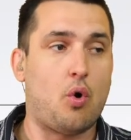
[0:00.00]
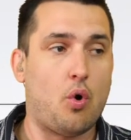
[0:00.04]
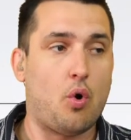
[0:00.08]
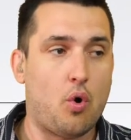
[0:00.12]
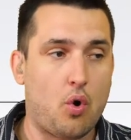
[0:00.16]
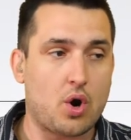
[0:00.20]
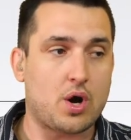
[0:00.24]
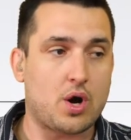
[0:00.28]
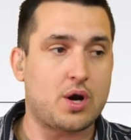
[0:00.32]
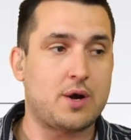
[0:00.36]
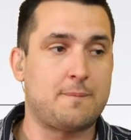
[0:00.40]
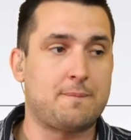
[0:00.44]

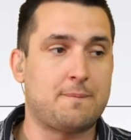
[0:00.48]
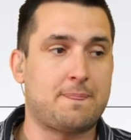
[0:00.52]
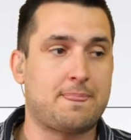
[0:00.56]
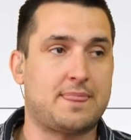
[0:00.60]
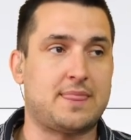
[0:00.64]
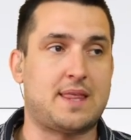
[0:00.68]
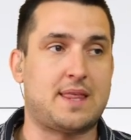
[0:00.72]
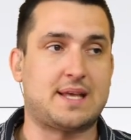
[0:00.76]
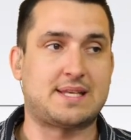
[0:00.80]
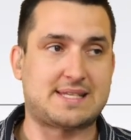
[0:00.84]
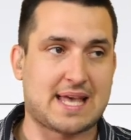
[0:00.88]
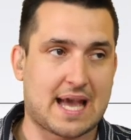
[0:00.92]
Or
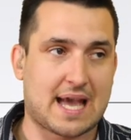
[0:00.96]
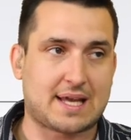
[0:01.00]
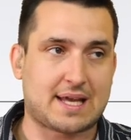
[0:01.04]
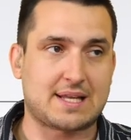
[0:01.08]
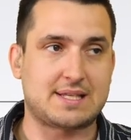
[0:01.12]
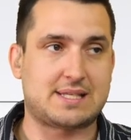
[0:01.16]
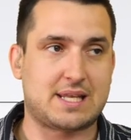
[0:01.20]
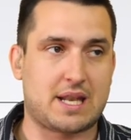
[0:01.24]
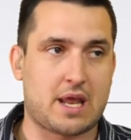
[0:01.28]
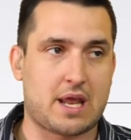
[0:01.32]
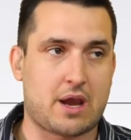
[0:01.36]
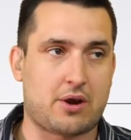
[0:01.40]
the
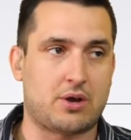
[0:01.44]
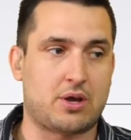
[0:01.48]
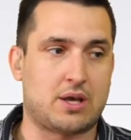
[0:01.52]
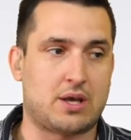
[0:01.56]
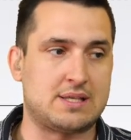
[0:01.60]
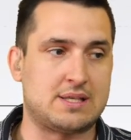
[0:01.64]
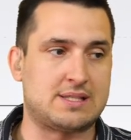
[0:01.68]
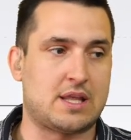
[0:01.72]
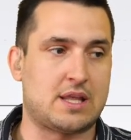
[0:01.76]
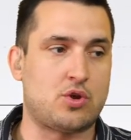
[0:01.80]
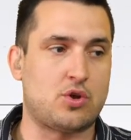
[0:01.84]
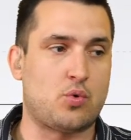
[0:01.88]
second scenario
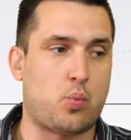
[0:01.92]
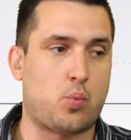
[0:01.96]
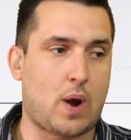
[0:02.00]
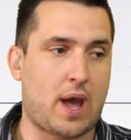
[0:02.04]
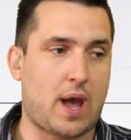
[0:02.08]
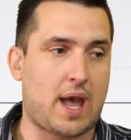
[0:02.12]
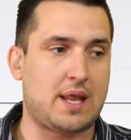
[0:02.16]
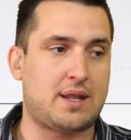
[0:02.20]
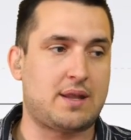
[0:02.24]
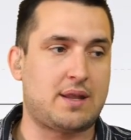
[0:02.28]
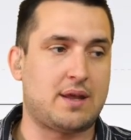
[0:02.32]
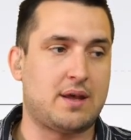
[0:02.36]
is that you
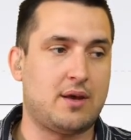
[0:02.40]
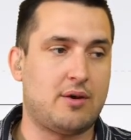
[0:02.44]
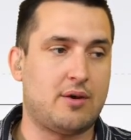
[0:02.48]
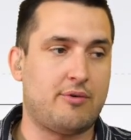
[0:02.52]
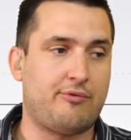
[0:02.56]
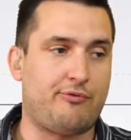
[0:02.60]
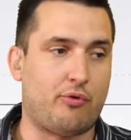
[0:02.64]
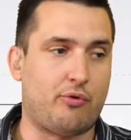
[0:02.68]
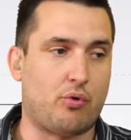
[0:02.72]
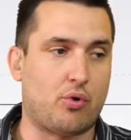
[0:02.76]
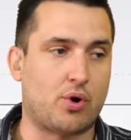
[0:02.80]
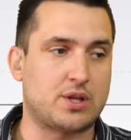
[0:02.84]
wait
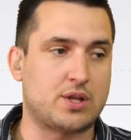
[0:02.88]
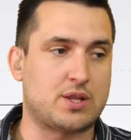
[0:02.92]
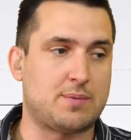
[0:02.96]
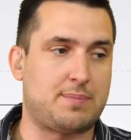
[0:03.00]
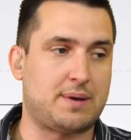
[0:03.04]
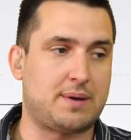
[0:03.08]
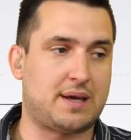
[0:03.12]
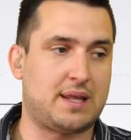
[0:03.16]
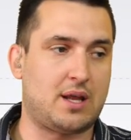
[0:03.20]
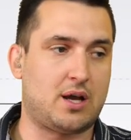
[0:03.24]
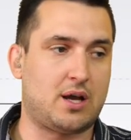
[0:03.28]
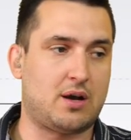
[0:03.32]
for the
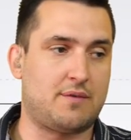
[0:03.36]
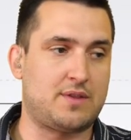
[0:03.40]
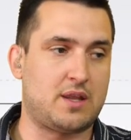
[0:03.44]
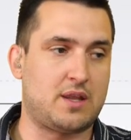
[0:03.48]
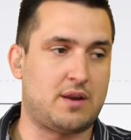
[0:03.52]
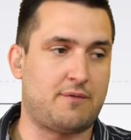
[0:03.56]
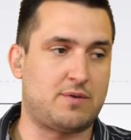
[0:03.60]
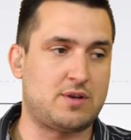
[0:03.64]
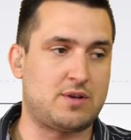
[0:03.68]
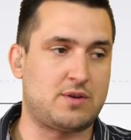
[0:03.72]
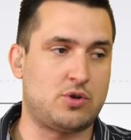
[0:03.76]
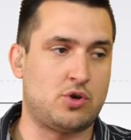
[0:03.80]
beginning of
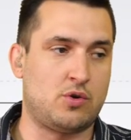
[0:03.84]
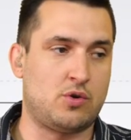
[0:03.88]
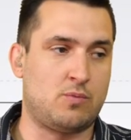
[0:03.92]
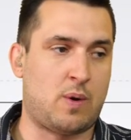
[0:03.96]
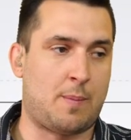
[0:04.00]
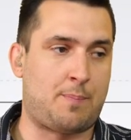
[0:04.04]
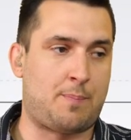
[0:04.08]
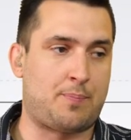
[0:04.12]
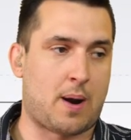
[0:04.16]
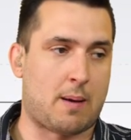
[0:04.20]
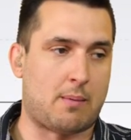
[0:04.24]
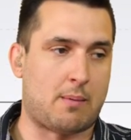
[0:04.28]
the,
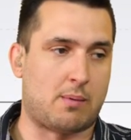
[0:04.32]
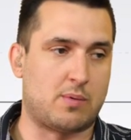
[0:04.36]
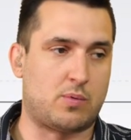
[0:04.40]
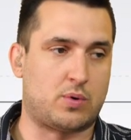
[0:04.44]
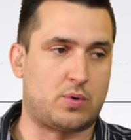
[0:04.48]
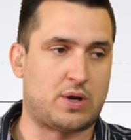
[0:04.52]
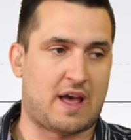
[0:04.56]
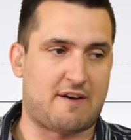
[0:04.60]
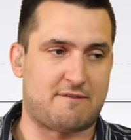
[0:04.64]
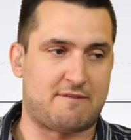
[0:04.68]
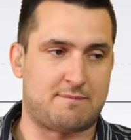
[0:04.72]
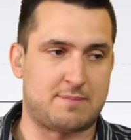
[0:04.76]
we probably
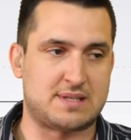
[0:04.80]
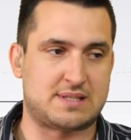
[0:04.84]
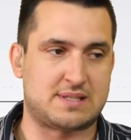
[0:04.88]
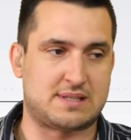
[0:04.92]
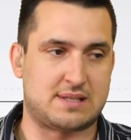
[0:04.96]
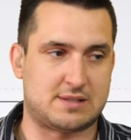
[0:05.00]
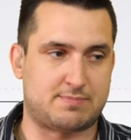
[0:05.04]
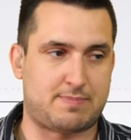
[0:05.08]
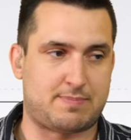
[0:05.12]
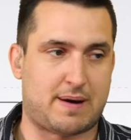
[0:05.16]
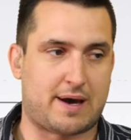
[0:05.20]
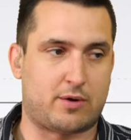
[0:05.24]
would have missed
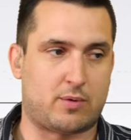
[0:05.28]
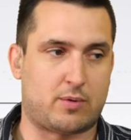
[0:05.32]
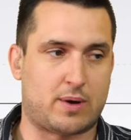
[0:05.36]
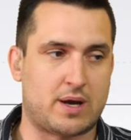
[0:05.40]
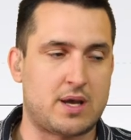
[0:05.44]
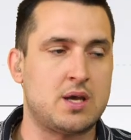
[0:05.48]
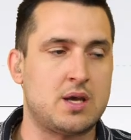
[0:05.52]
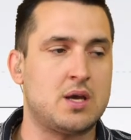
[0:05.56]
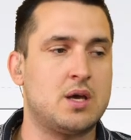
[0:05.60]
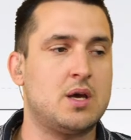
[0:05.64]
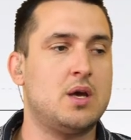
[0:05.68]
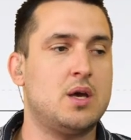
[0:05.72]
this, by the
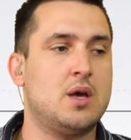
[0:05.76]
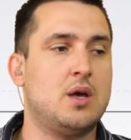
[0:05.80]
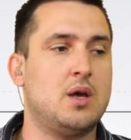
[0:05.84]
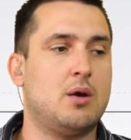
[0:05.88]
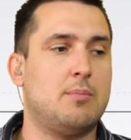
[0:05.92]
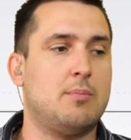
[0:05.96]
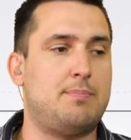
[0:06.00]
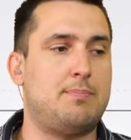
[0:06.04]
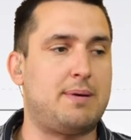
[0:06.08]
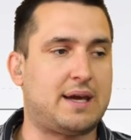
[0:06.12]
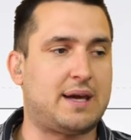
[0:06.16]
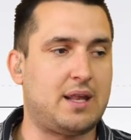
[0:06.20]
way,
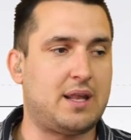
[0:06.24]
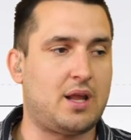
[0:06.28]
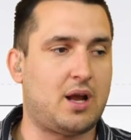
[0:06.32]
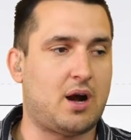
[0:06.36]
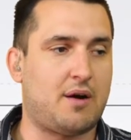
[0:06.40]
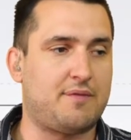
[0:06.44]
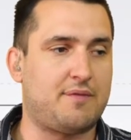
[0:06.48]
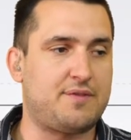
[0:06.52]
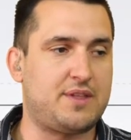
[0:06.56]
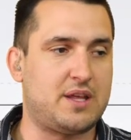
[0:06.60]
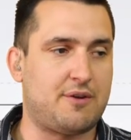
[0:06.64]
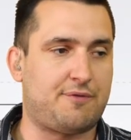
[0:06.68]
beginning
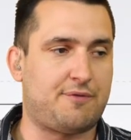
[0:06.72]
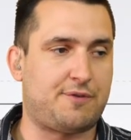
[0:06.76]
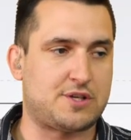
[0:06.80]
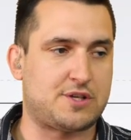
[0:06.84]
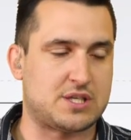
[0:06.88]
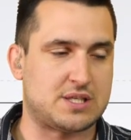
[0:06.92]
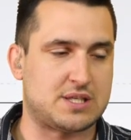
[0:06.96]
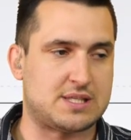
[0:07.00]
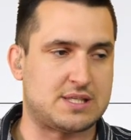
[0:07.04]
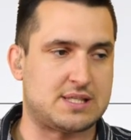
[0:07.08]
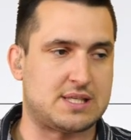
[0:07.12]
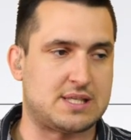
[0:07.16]
of the
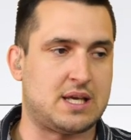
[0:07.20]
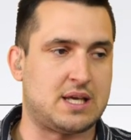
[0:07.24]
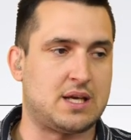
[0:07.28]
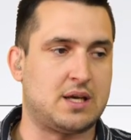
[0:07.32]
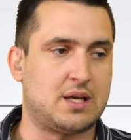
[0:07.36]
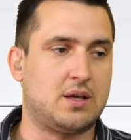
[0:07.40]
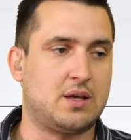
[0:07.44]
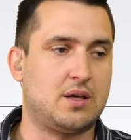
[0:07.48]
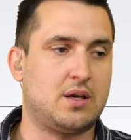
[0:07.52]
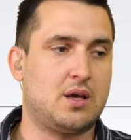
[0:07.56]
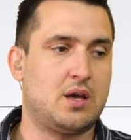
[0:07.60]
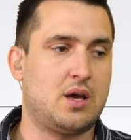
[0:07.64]

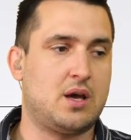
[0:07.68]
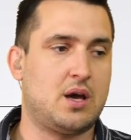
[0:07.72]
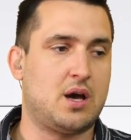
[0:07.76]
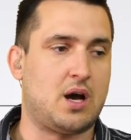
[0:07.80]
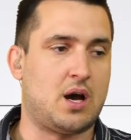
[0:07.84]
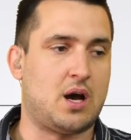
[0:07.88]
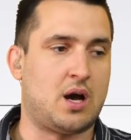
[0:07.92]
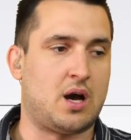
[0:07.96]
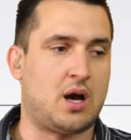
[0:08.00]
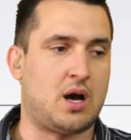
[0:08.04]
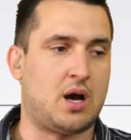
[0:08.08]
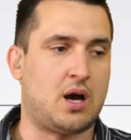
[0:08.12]
inefficiency
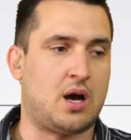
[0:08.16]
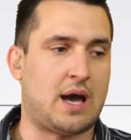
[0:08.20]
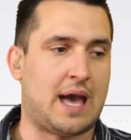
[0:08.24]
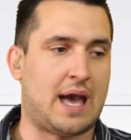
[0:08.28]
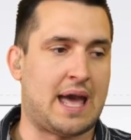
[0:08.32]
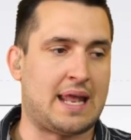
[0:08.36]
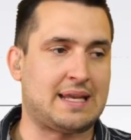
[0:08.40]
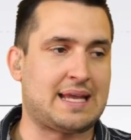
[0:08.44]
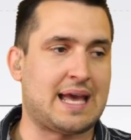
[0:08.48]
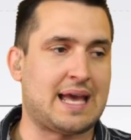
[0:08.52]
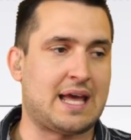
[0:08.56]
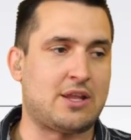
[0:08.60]

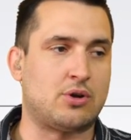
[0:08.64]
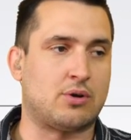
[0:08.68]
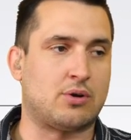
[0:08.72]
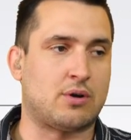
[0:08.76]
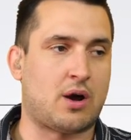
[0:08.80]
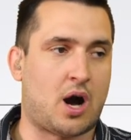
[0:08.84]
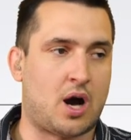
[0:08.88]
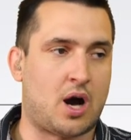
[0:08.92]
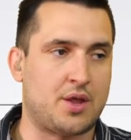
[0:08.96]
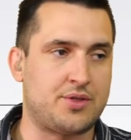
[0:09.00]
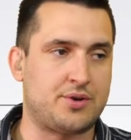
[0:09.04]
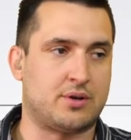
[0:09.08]
and get
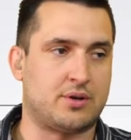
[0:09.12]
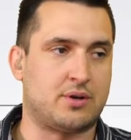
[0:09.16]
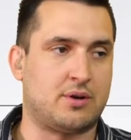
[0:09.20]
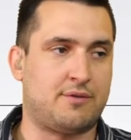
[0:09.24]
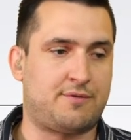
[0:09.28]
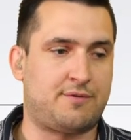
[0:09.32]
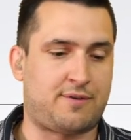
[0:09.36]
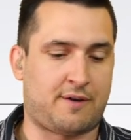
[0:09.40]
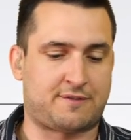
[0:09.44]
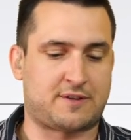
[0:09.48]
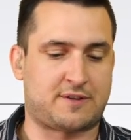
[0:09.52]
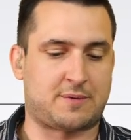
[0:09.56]
your other
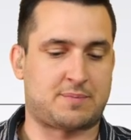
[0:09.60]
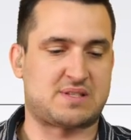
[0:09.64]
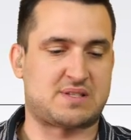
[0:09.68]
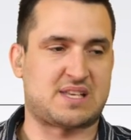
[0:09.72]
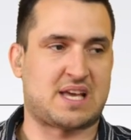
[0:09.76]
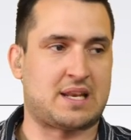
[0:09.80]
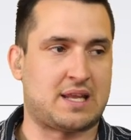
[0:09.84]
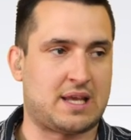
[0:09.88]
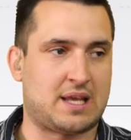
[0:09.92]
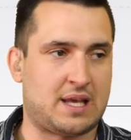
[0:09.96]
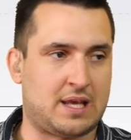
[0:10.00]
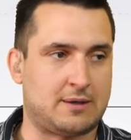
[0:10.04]

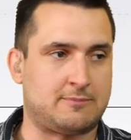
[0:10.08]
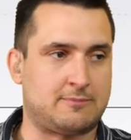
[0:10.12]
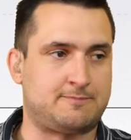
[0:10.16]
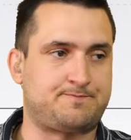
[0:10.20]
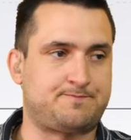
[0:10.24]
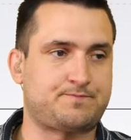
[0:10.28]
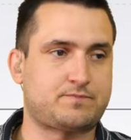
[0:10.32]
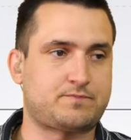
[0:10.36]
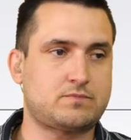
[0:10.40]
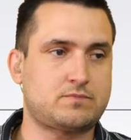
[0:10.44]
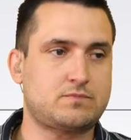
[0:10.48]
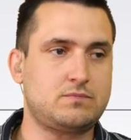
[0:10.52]
50% in.
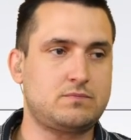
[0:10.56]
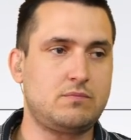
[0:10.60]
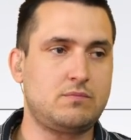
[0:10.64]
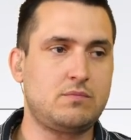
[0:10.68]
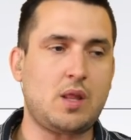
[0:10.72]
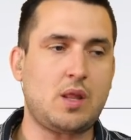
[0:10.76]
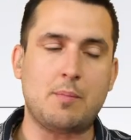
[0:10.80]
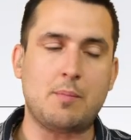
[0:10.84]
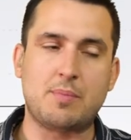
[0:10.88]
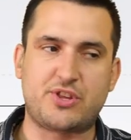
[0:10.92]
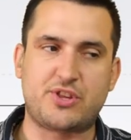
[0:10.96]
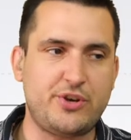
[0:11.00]

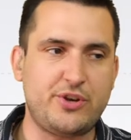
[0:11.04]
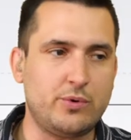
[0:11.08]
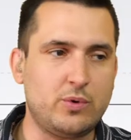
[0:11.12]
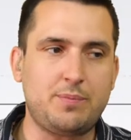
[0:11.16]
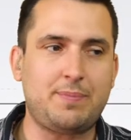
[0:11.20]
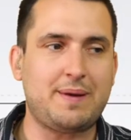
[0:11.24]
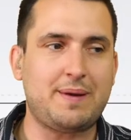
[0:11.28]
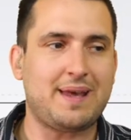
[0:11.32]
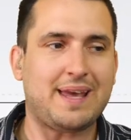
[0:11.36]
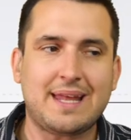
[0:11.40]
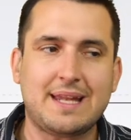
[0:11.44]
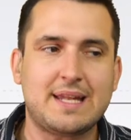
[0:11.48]
But you
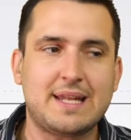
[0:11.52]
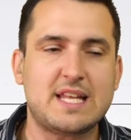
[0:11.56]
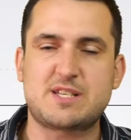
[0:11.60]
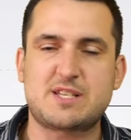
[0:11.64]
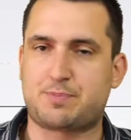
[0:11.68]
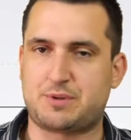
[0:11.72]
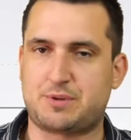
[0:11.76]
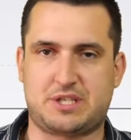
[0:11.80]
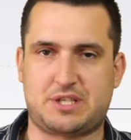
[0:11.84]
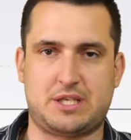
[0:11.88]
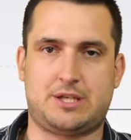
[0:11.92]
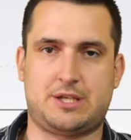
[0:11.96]
would be in this
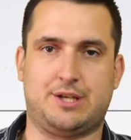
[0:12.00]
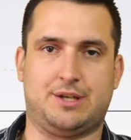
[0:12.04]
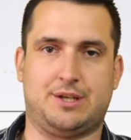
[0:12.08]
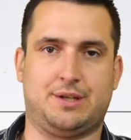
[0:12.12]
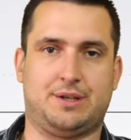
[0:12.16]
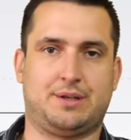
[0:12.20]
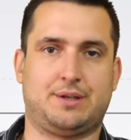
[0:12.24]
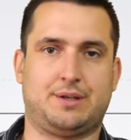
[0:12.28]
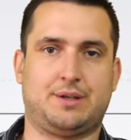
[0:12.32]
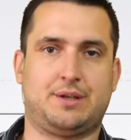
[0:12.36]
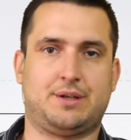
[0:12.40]
position.